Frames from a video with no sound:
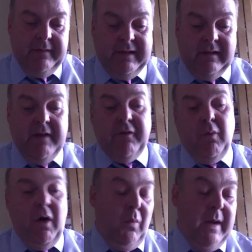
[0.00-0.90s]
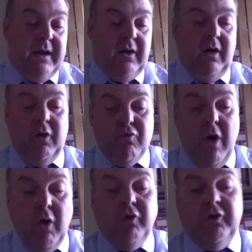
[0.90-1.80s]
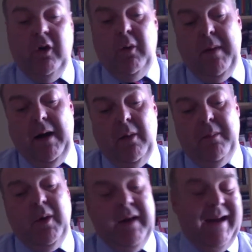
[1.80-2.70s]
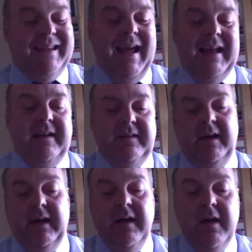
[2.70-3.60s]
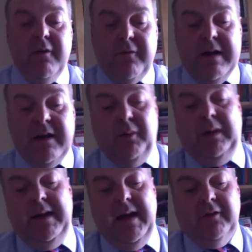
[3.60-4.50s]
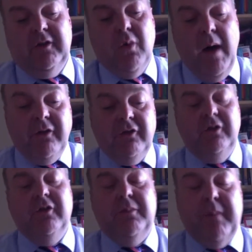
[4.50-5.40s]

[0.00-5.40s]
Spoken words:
deliver what we call a roadshow PowerPoint. Again, it's a frequently asked questions